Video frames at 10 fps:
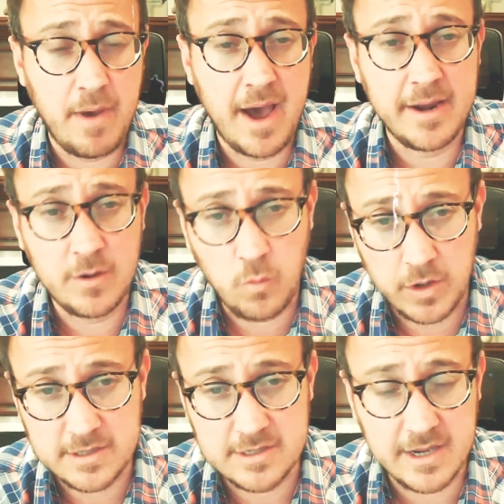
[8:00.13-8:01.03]
Biden
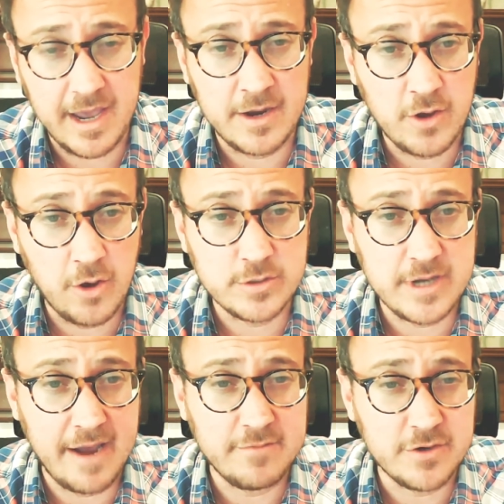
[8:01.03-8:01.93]
once again goes
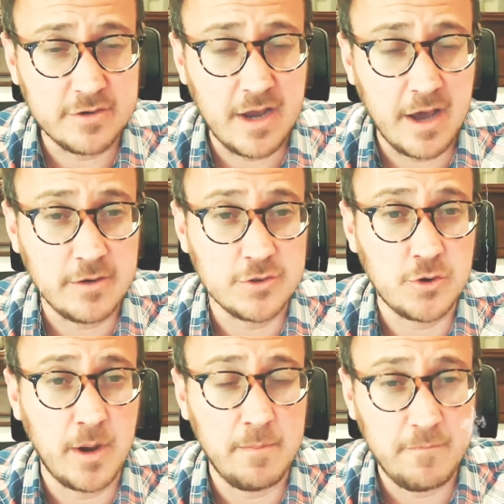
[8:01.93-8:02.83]
after Donald
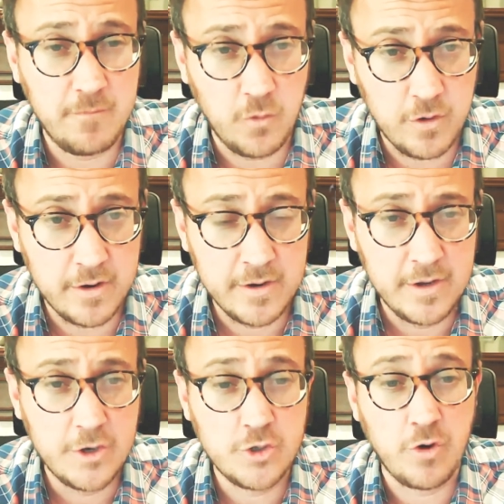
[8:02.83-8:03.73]
Trump for
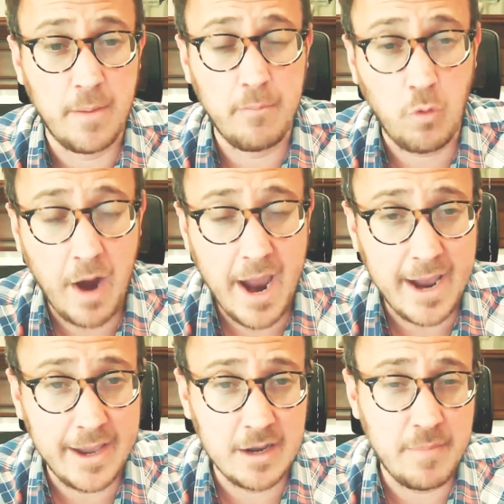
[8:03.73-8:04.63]
Trump
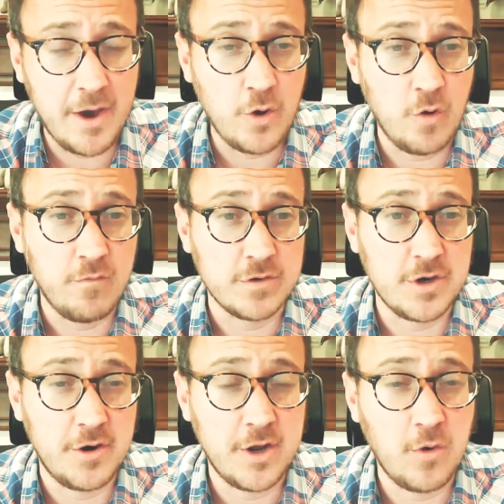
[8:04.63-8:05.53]
bragging about
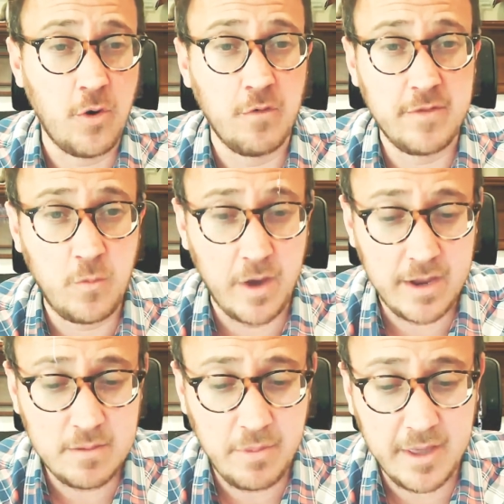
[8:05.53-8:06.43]
overturning Roe v.
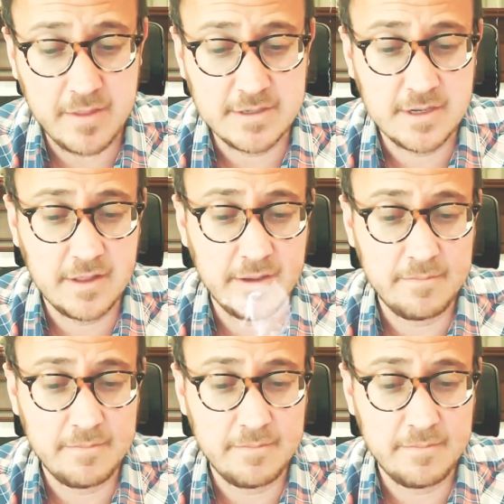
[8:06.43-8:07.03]
Wade. Play this clip.